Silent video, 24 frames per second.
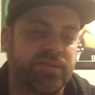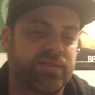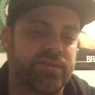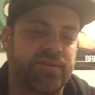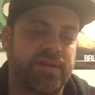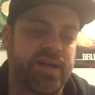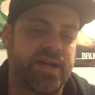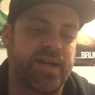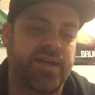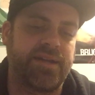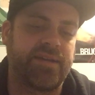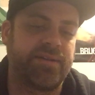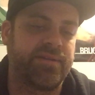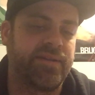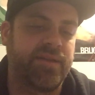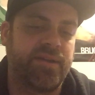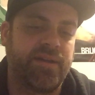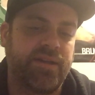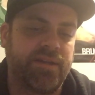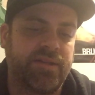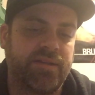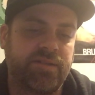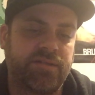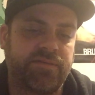Scry
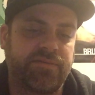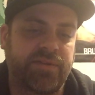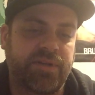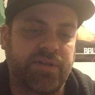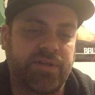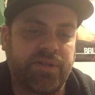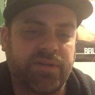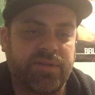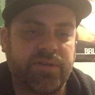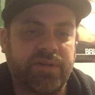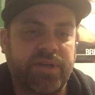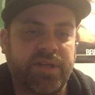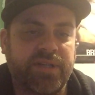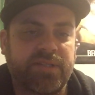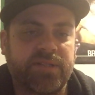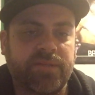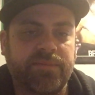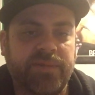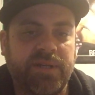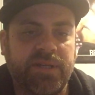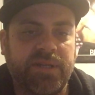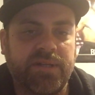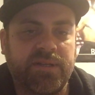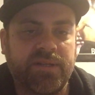is very
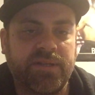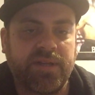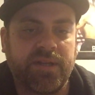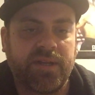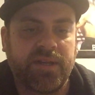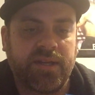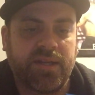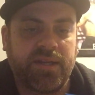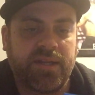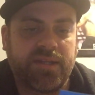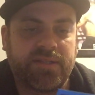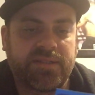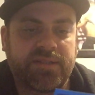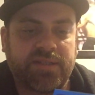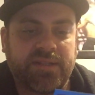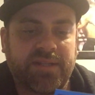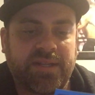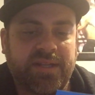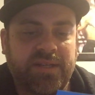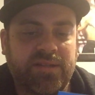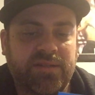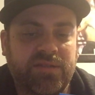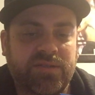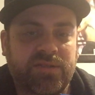underestimated. It's
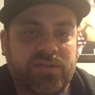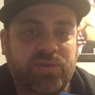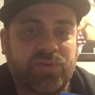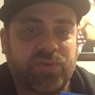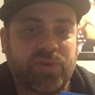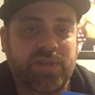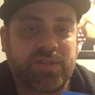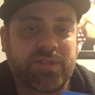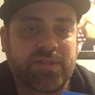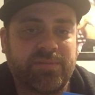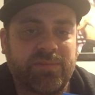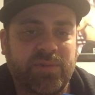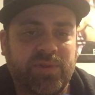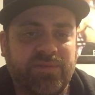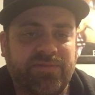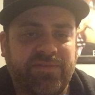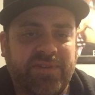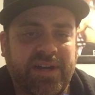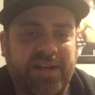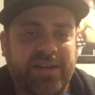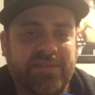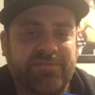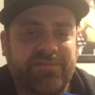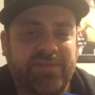an indestructible
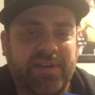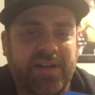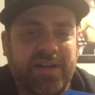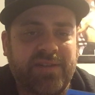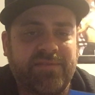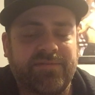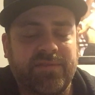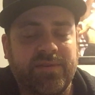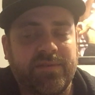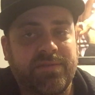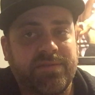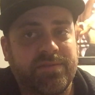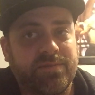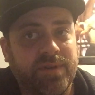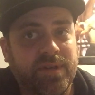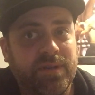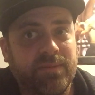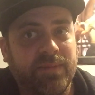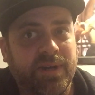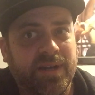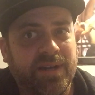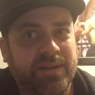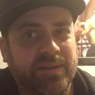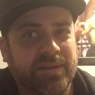5/5 for
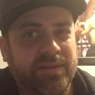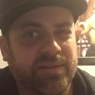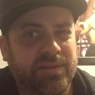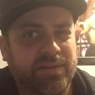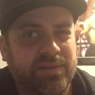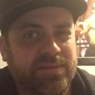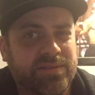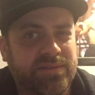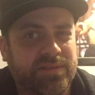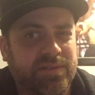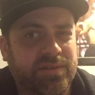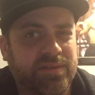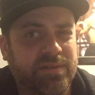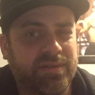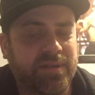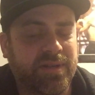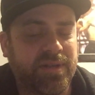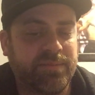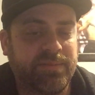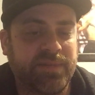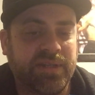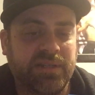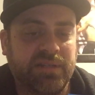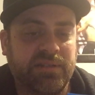3 mana also.
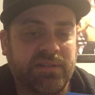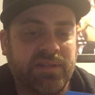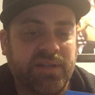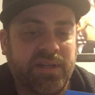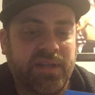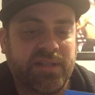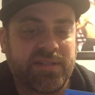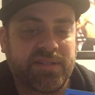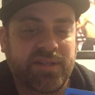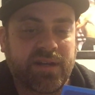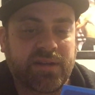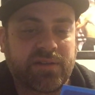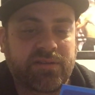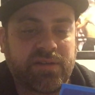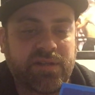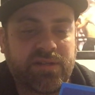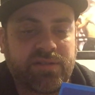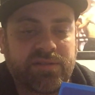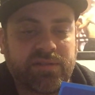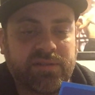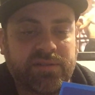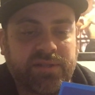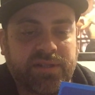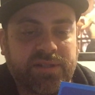I mean, not a
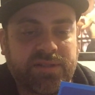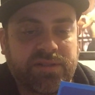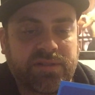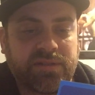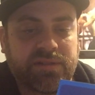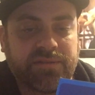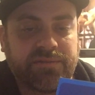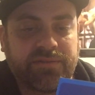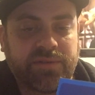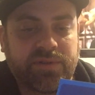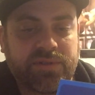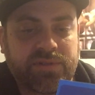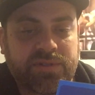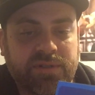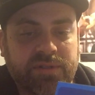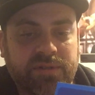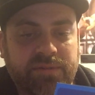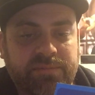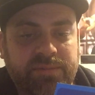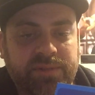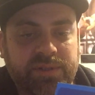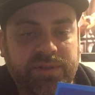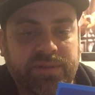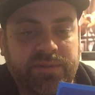creature unless your devotion
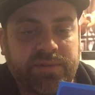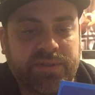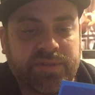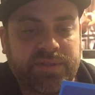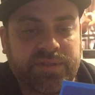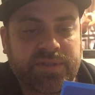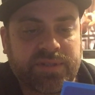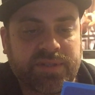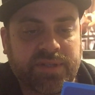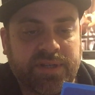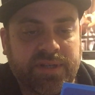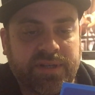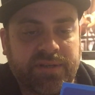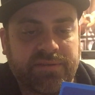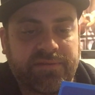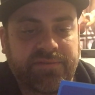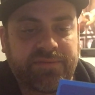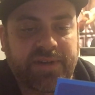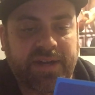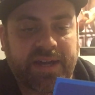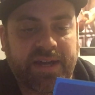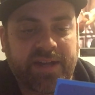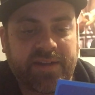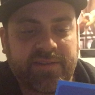to blue is
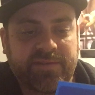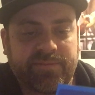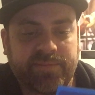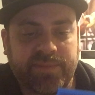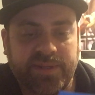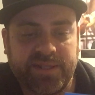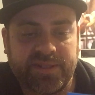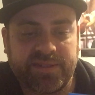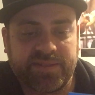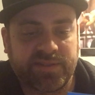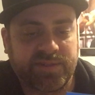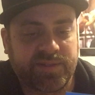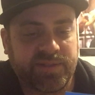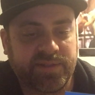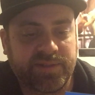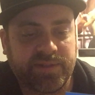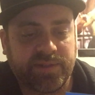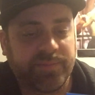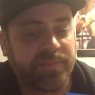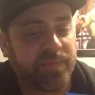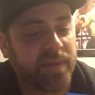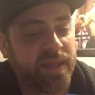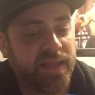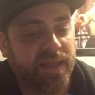5, but
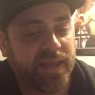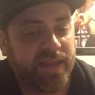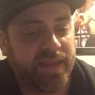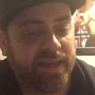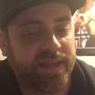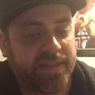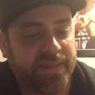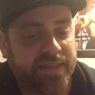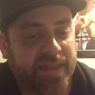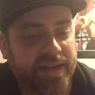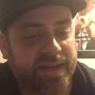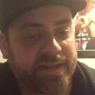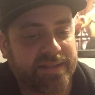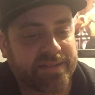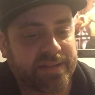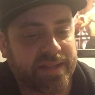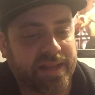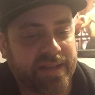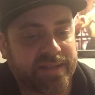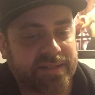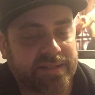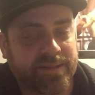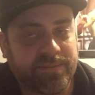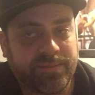still. And then its
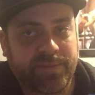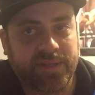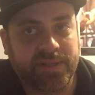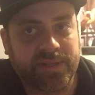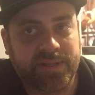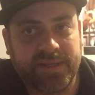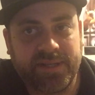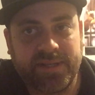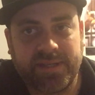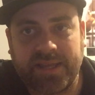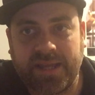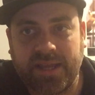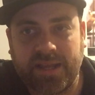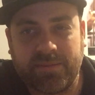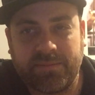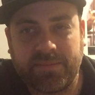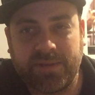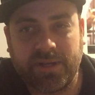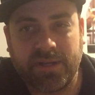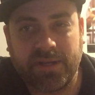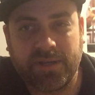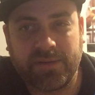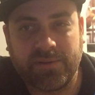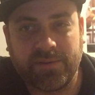last ability can't
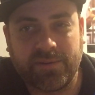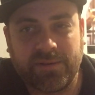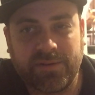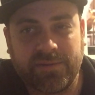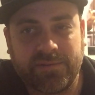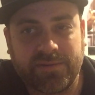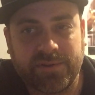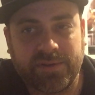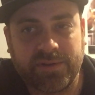be ignored.